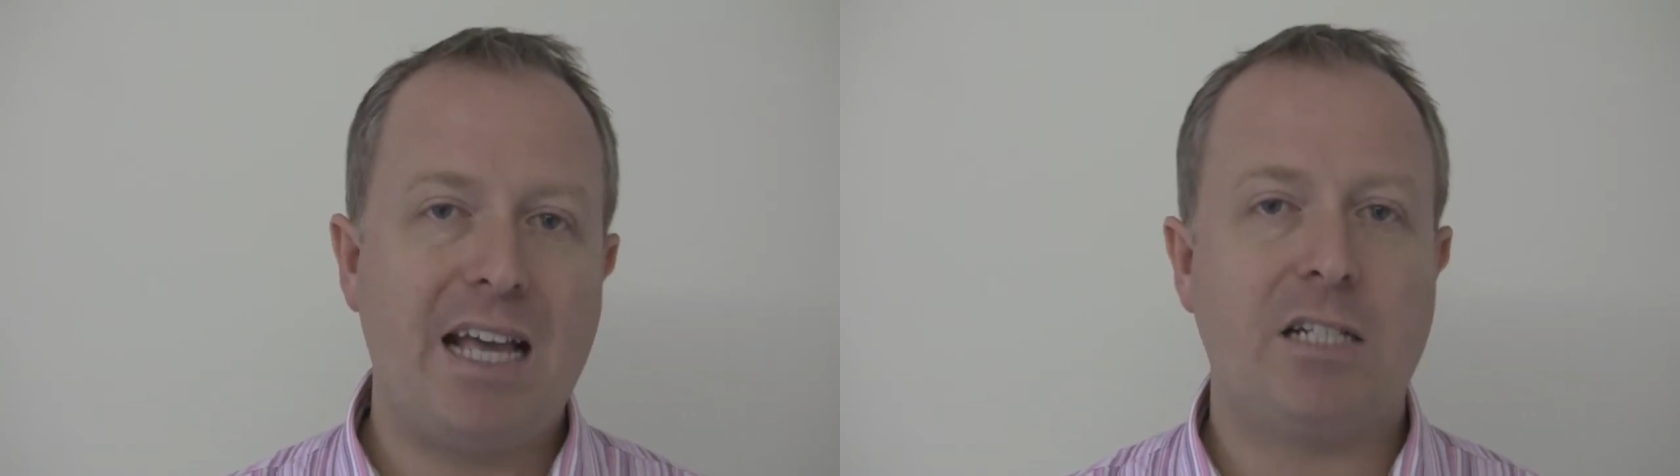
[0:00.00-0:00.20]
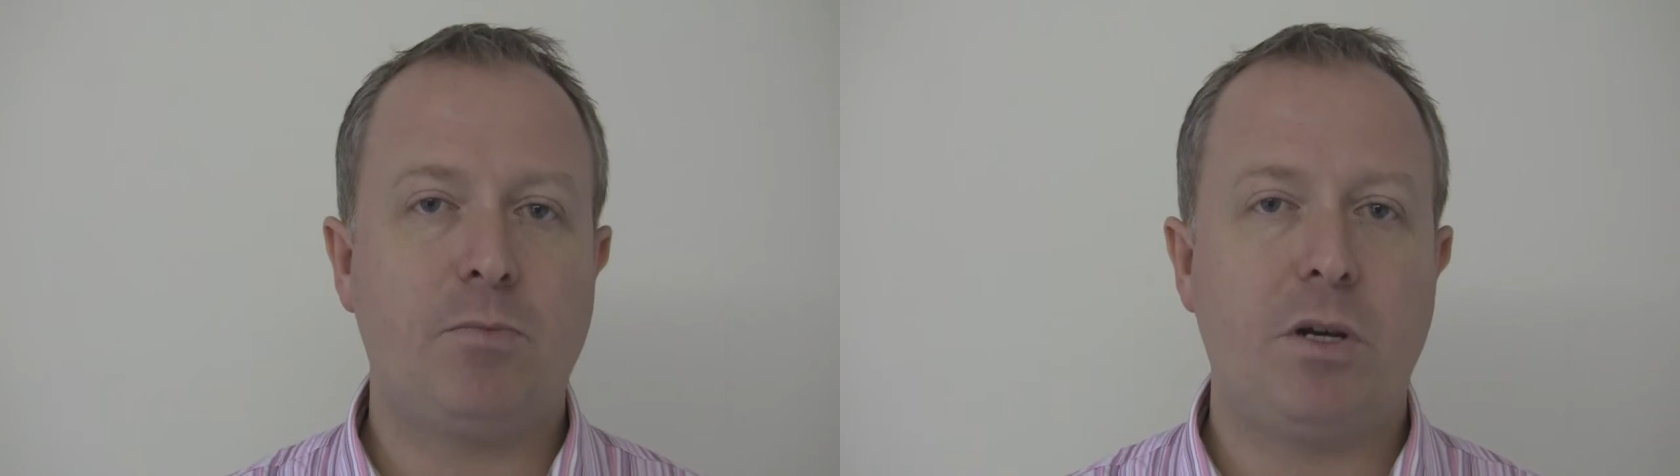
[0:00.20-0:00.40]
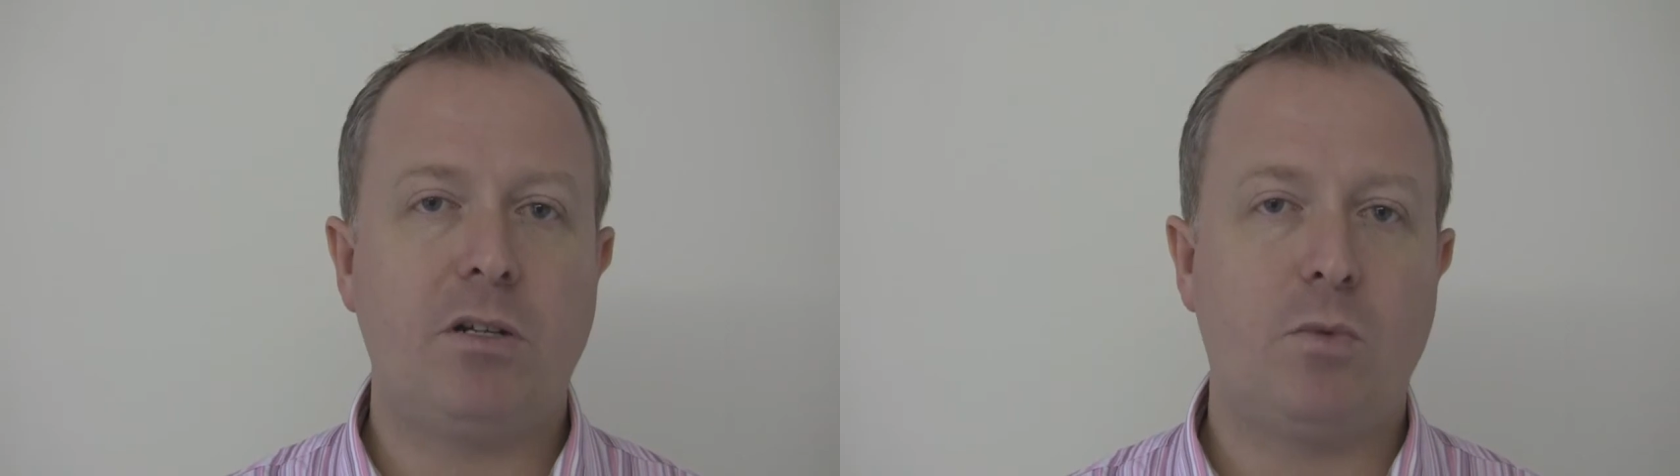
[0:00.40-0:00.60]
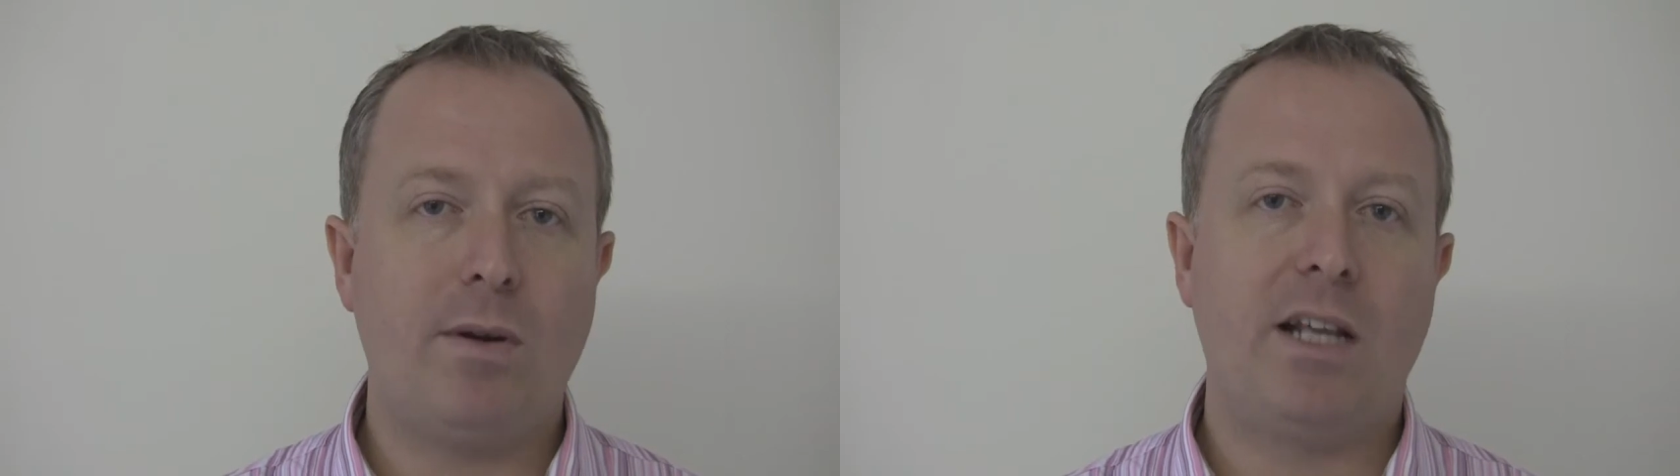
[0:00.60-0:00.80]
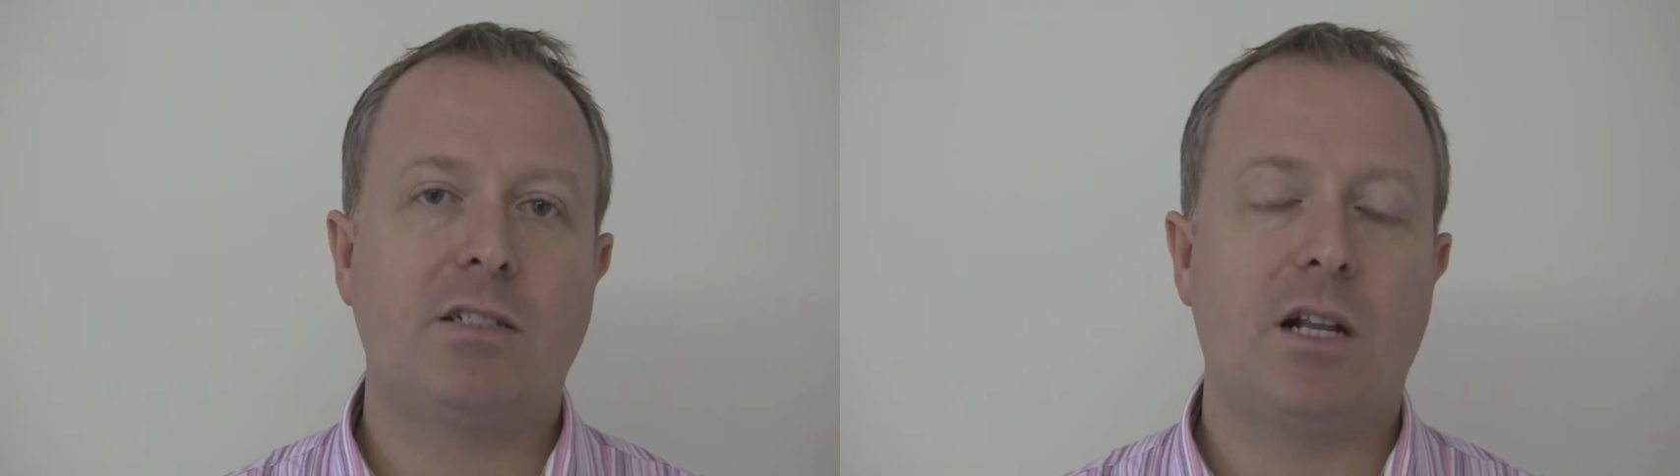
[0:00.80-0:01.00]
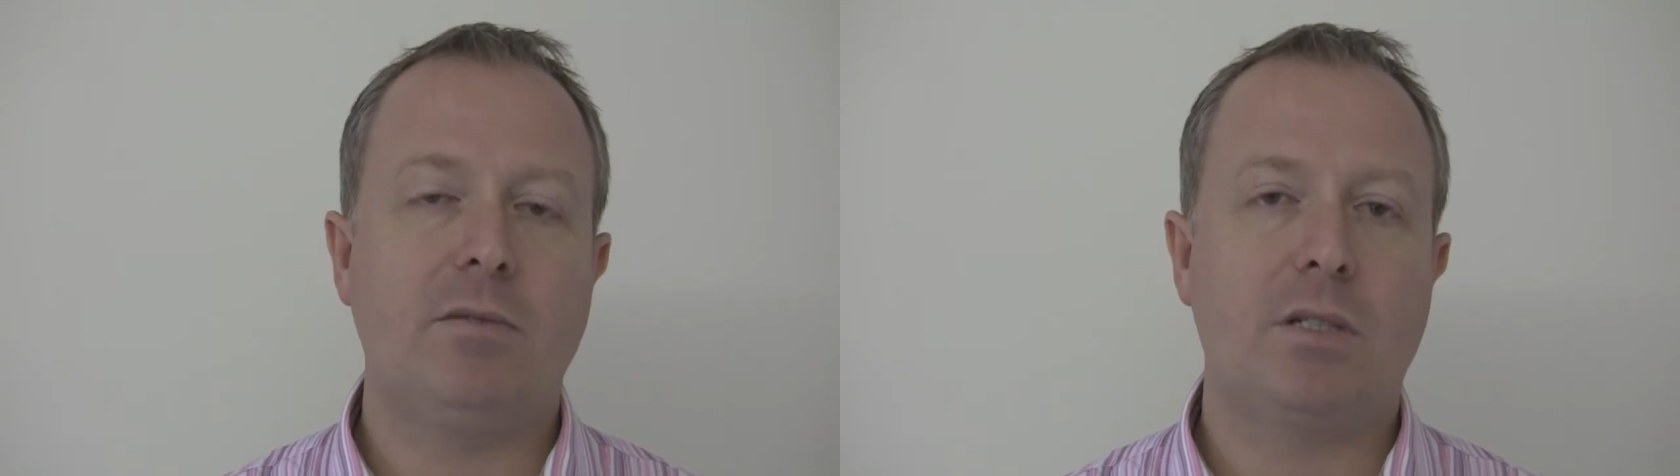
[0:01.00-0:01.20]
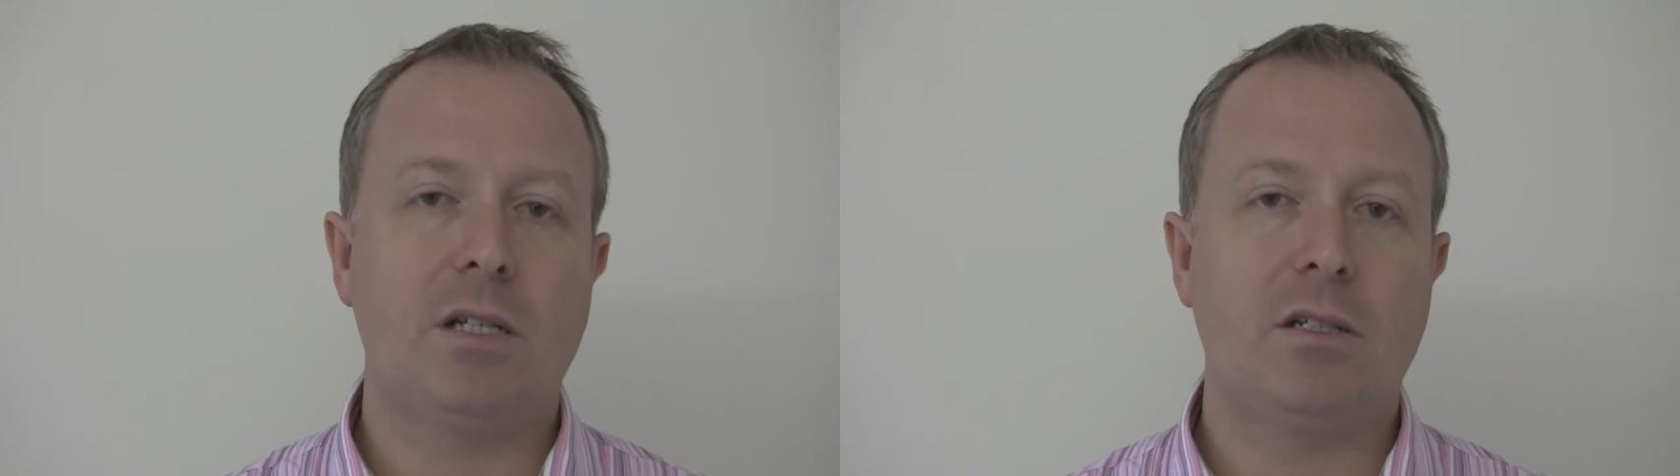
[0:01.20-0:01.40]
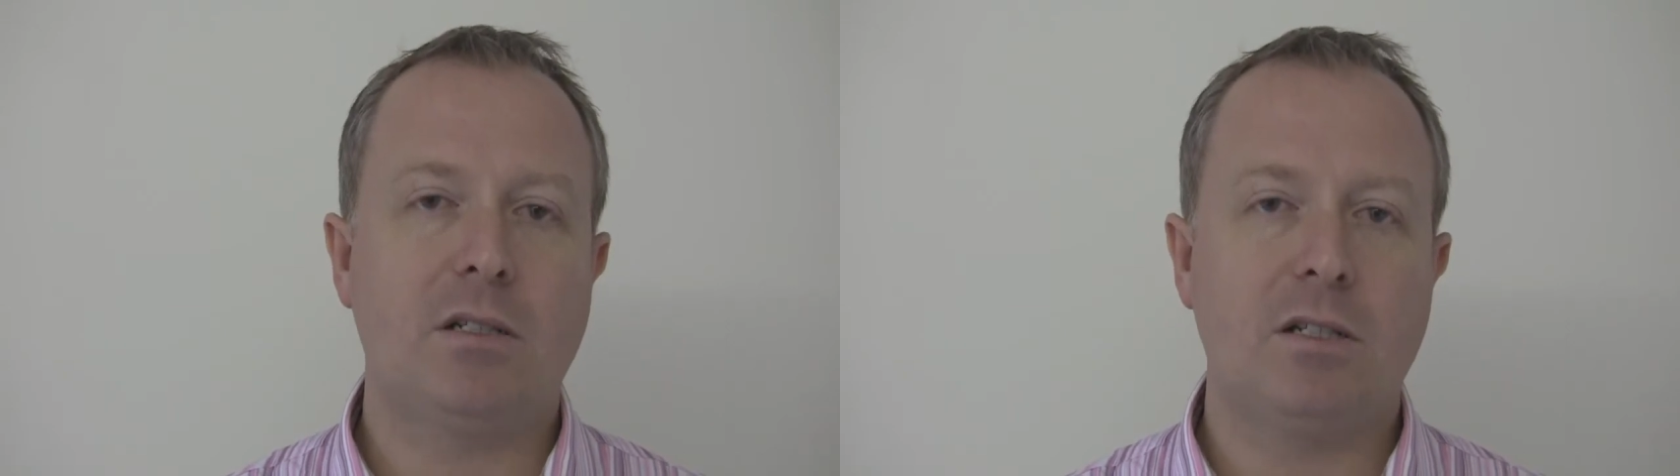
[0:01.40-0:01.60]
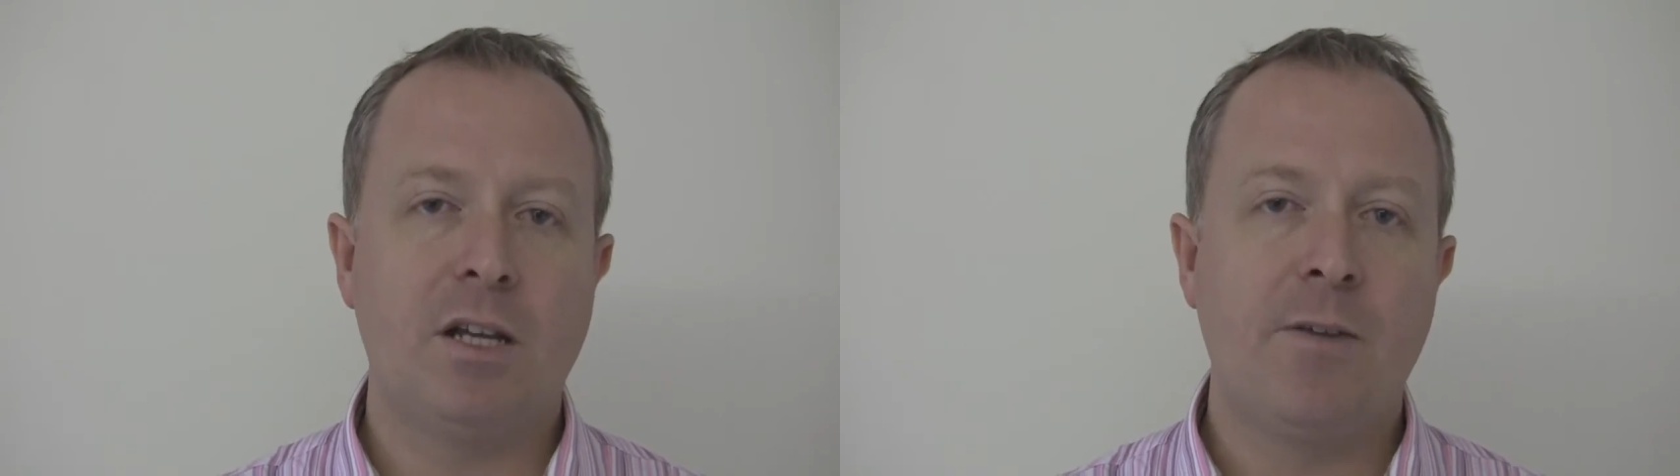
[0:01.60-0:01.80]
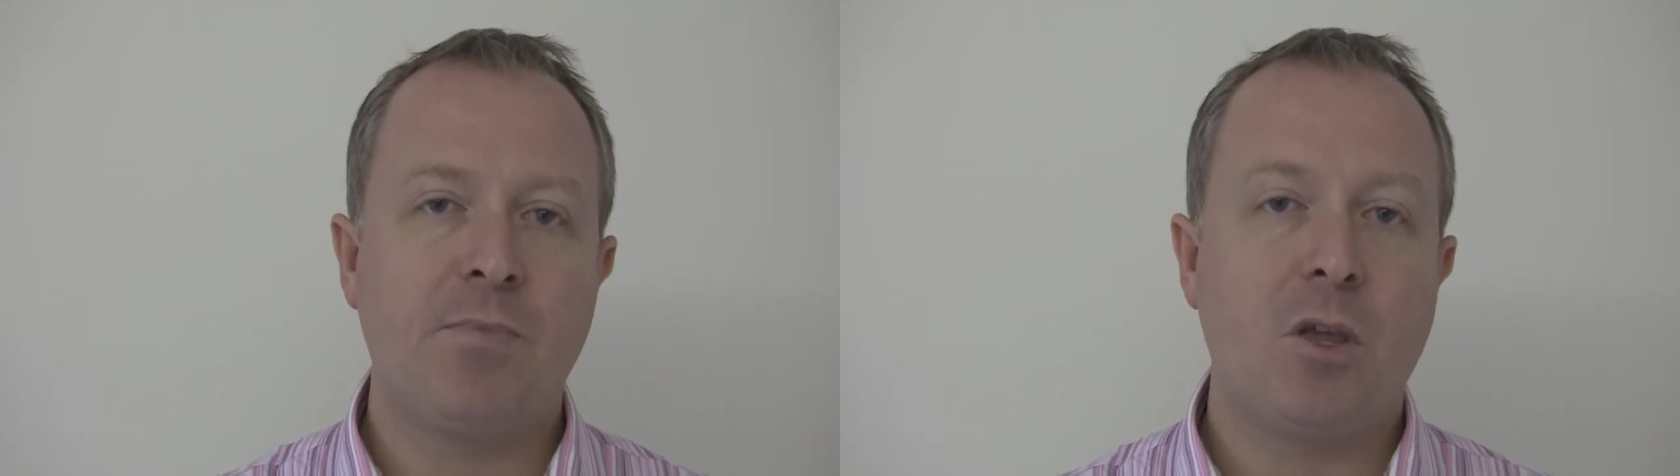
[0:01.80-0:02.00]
expert whiplash claim solicitors